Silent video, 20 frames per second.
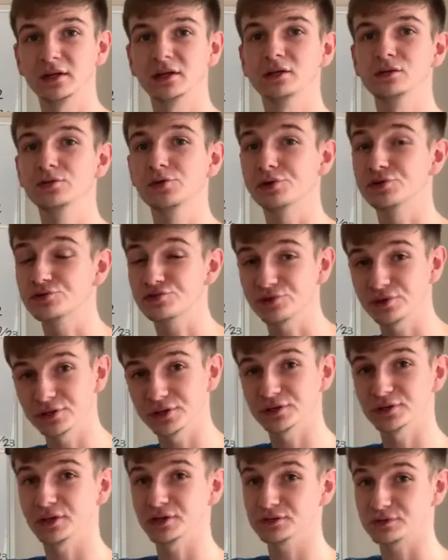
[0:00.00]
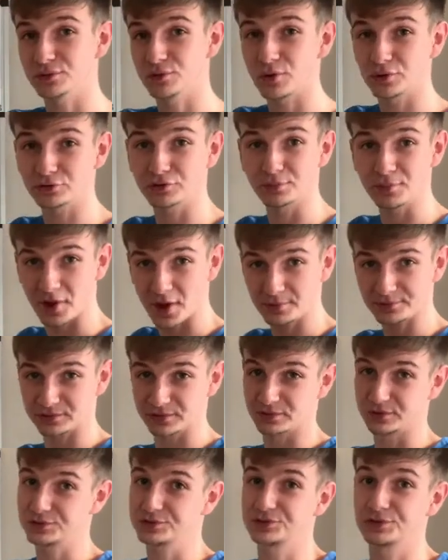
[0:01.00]
you can trade a nice long-term
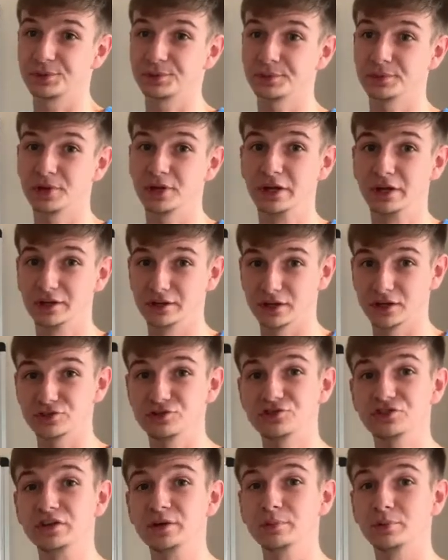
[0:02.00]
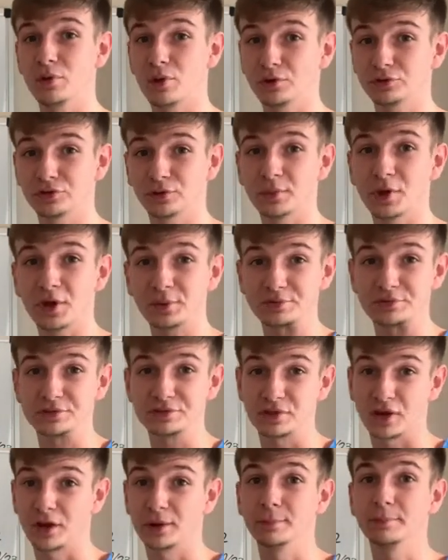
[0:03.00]
option. There's some nice cheap long-term options
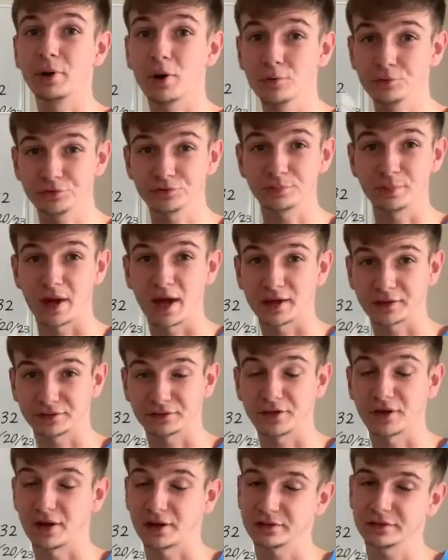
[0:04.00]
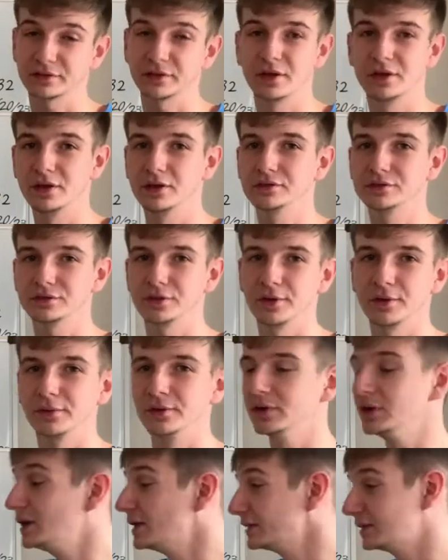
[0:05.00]
on post-SPAC stocks. So
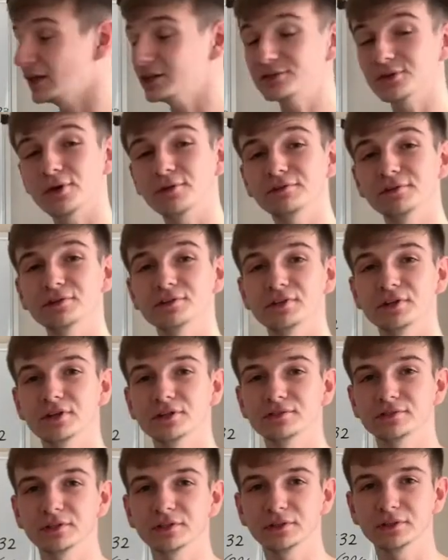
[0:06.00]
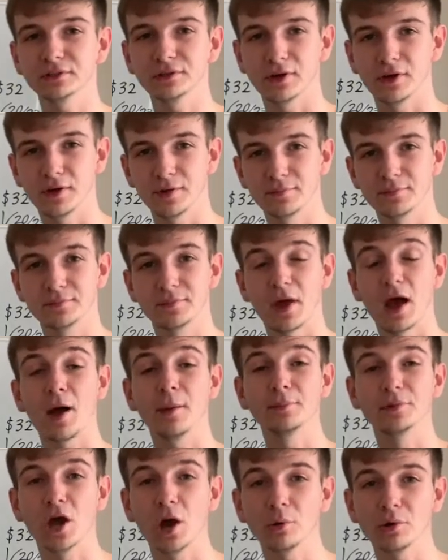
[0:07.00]
that's all for today's video.
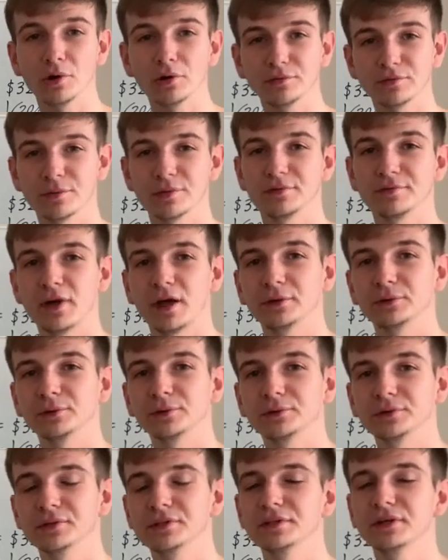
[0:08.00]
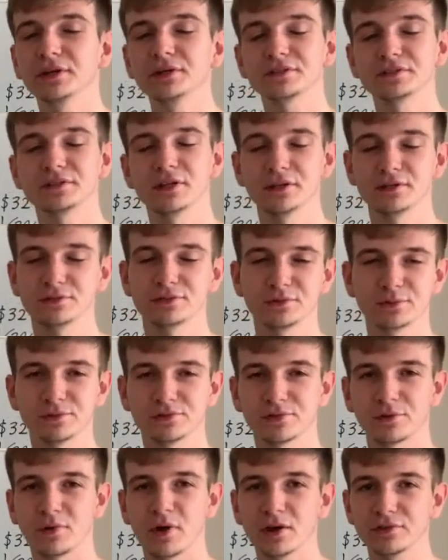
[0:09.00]
I'm Noah from the Value Growth Index. Thank you so much
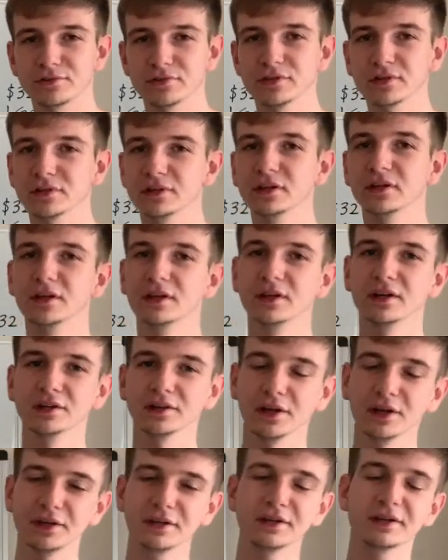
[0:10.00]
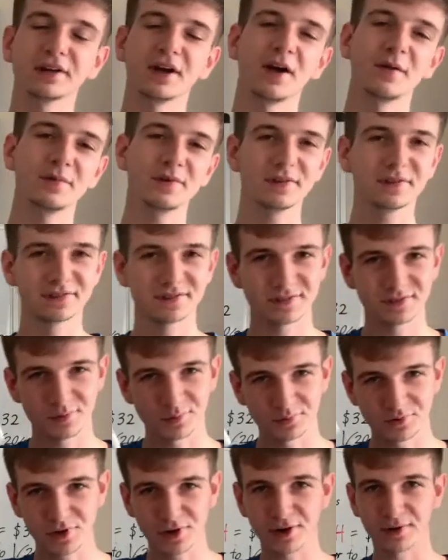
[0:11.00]
for watching. Like, comment,
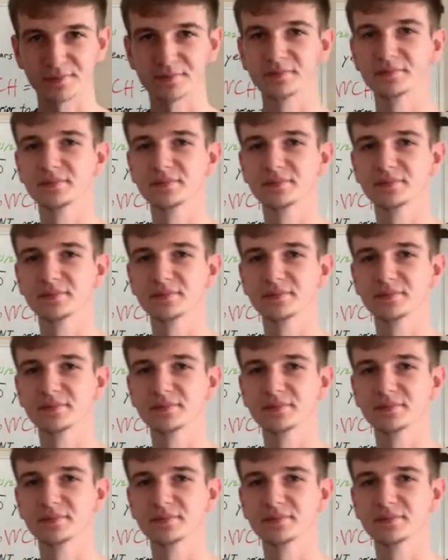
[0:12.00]
subscribe.